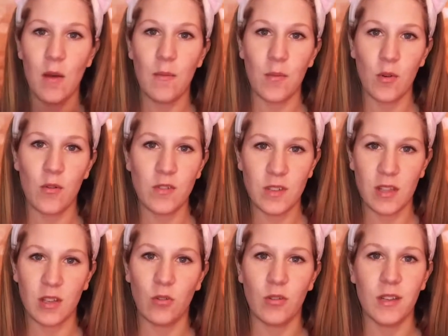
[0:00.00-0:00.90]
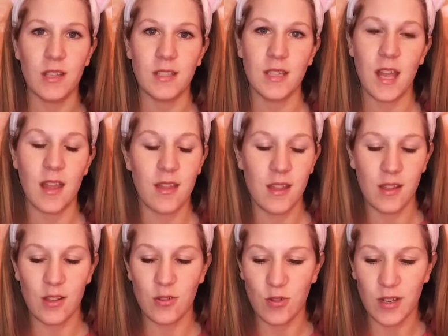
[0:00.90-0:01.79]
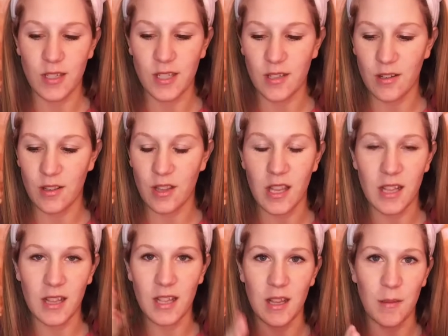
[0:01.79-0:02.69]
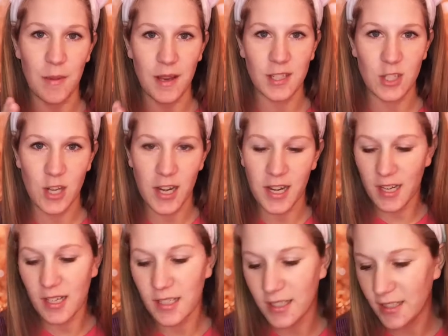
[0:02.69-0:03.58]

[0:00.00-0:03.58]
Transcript: move to the crease, and then the base shade.